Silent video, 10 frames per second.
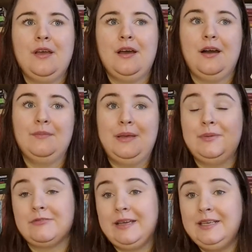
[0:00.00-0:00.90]
uh,
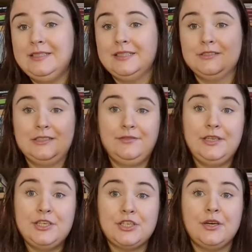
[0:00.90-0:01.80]
maybe radio
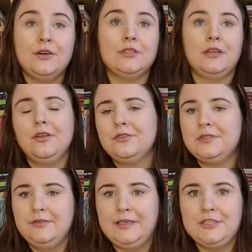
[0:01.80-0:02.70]
tv shows a lot of
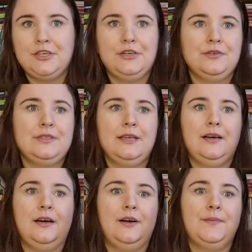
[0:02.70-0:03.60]
tv shows
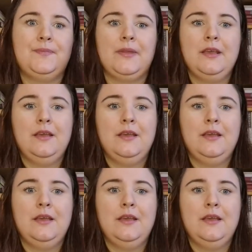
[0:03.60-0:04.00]
um,